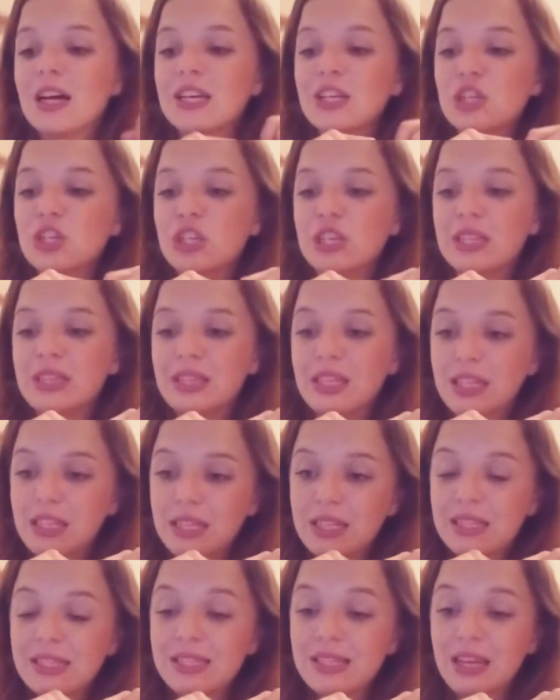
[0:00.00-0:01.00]
She
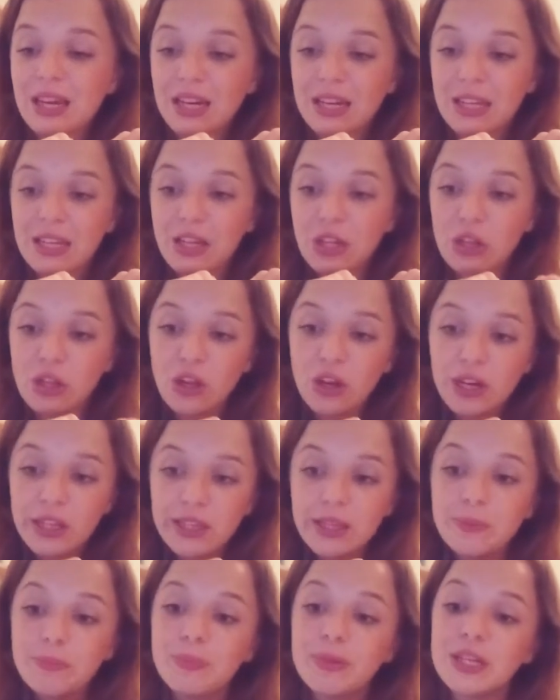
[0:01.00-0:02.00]
didn't study a
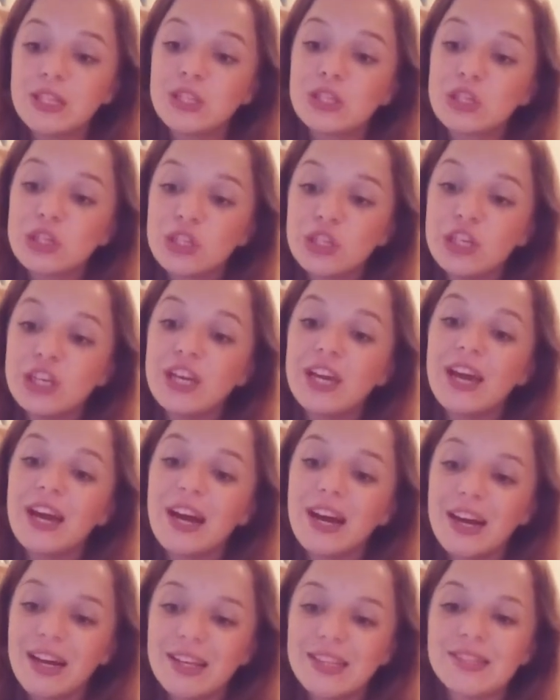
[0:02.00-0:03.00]
lot, but she
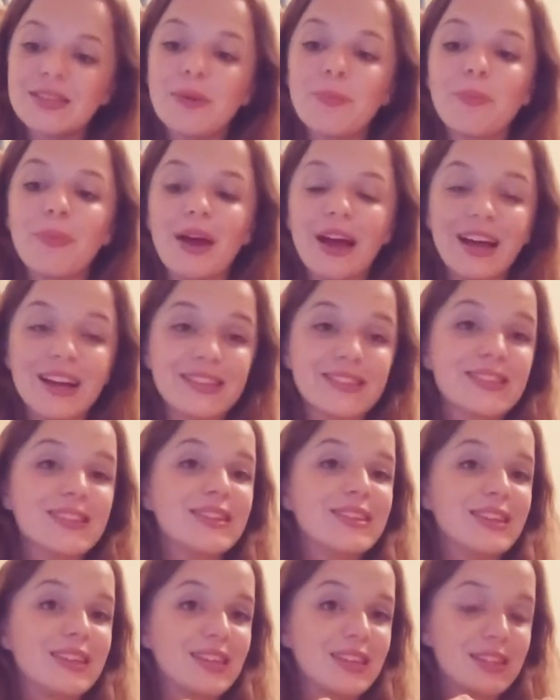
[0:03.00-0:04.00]
has passed
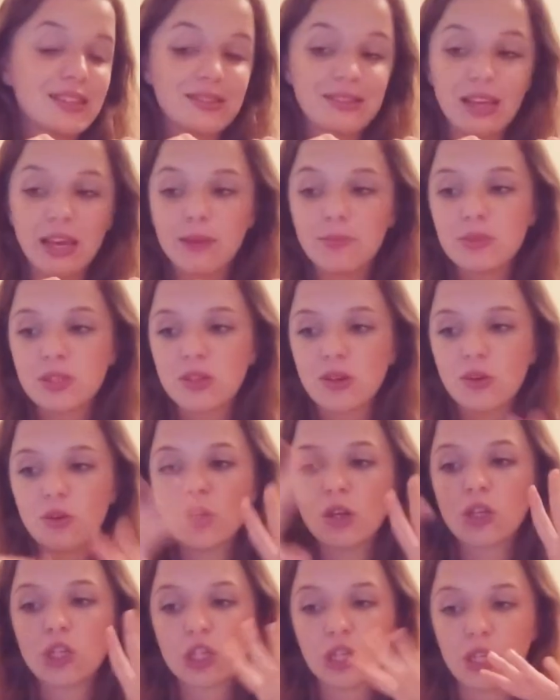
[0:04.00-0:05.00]
the exam.
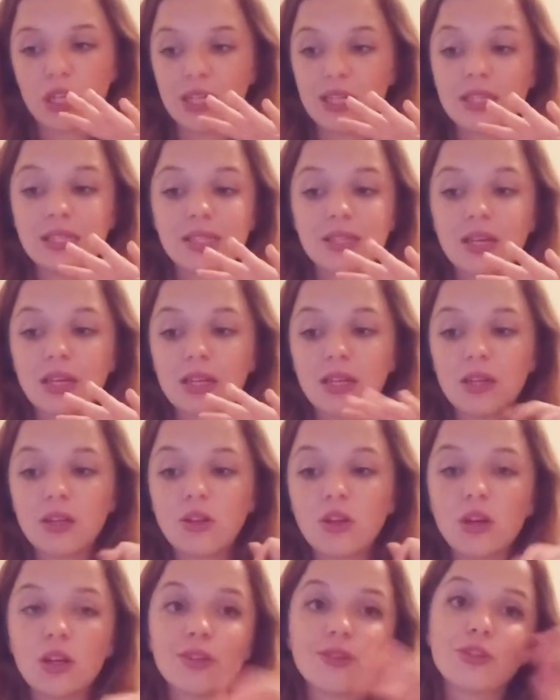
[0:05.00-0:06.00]
So she didn't study a
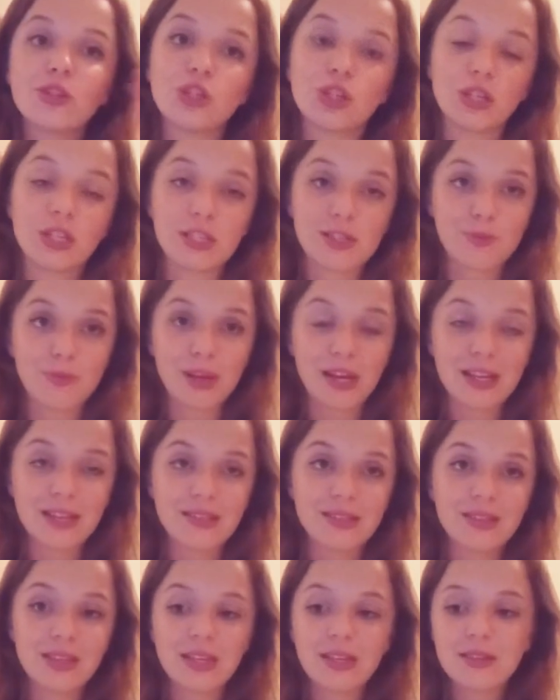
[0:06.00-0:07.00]
lot, she has
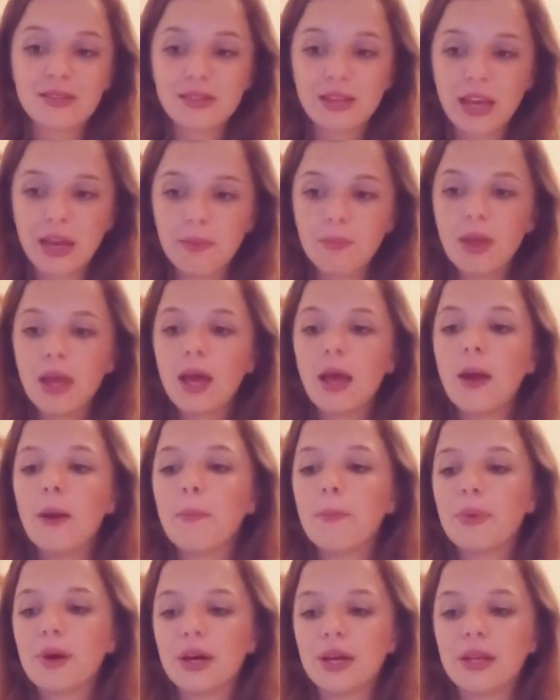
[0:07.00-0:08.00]
passed the exam,
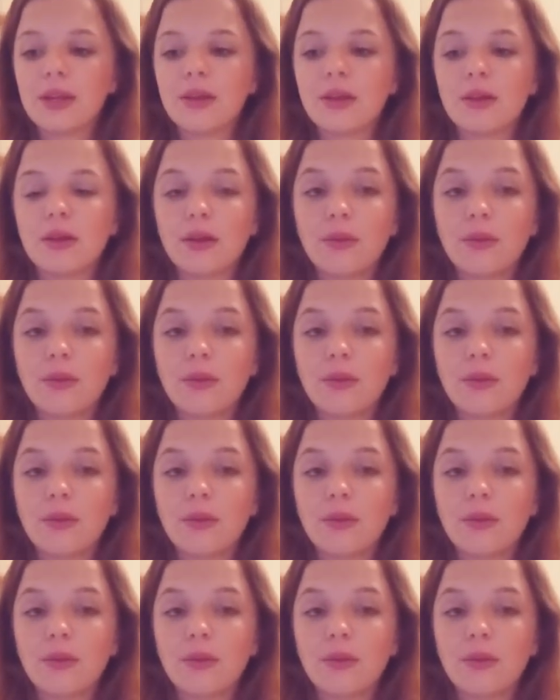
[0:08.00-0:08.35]
but